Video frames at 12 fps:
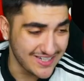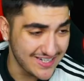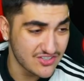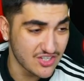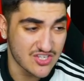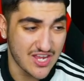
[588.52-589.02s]
He
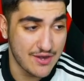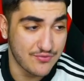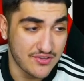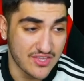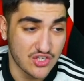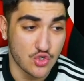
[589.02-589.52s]
does
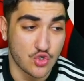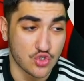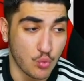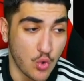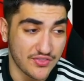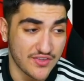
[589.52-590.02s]
everything you could
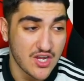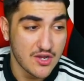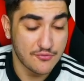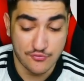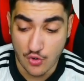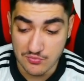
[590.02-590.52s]
want
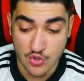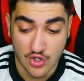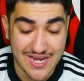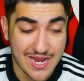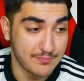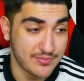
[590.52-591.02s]
from your
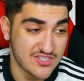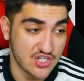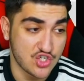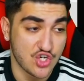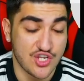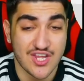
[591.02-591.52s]
cam
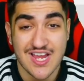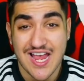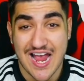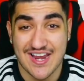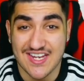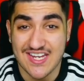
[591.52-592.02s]
position.
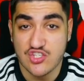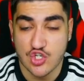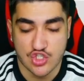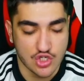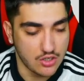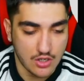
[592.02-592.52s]
And he
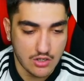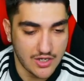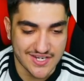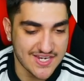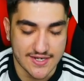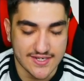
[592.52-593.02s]
just,
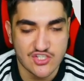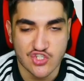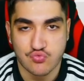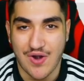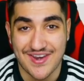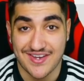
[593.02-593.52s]
he
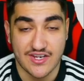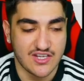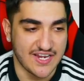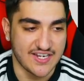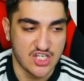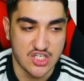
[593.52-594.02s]
just ran it.
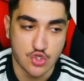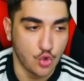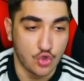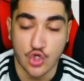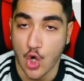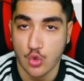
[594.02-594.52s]
Like, he
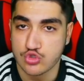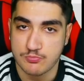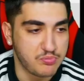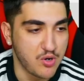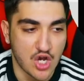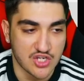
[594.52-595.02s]
scored goals,
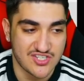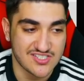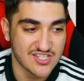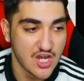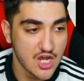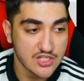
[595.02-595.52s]

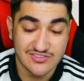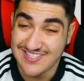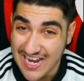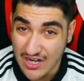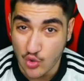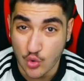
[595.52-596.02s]
passes,
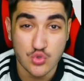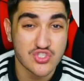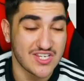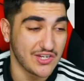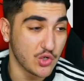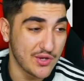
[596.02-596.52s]
tackles.
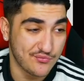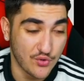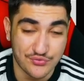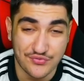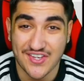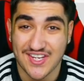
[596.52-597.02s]
He got
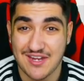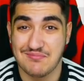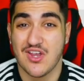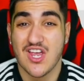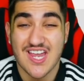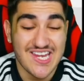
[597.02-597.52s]
involved in the
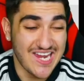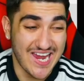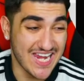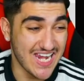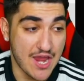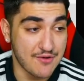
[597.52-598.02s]
game
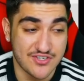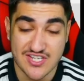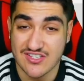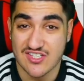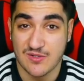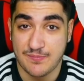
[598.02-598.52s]
in every
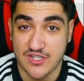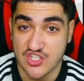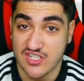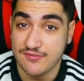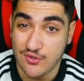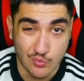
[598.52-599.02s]
sense of the pitch.
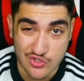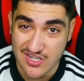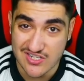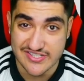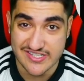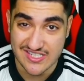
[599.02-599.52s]
And if he wasn't
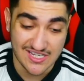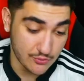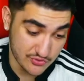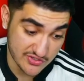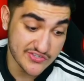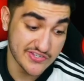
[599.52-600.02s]
assisting, he
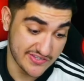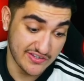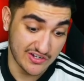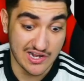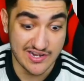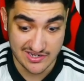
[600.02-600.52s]
was assisting the
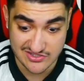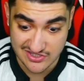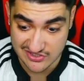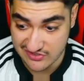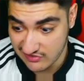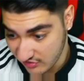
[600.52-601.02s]
guy that
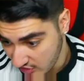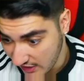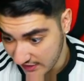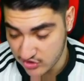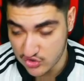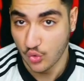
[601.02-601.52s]
assisted the
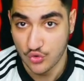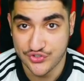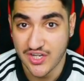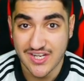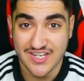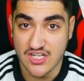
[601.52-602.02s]
guy that scores.
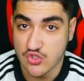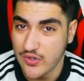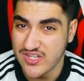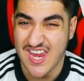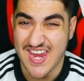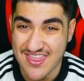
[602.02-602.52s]
He's
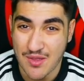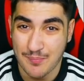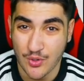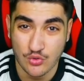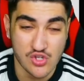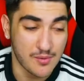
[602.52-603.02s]
always in the
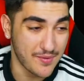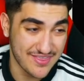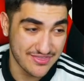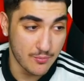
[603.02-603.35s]
build-up, no